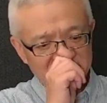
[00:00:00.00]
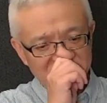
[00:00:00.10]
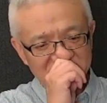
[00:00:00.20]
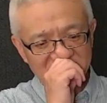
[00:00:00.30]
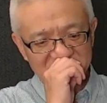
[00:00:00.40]

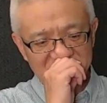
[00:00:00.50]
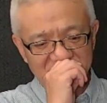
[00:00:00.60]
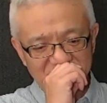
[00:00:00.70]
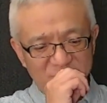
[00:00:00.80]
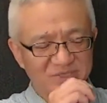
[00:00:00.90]
it's
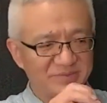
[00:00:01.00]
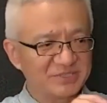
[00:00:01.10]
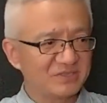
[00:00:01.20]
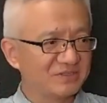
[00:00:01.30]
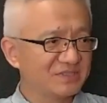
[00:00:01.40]
purely based
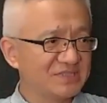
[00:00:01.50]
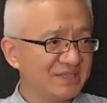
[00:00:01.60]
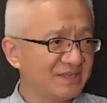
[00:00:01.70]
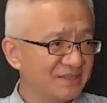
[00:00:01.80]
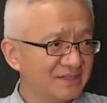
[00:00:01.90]
on the
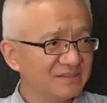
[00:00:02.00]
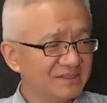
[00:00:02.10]
CNN.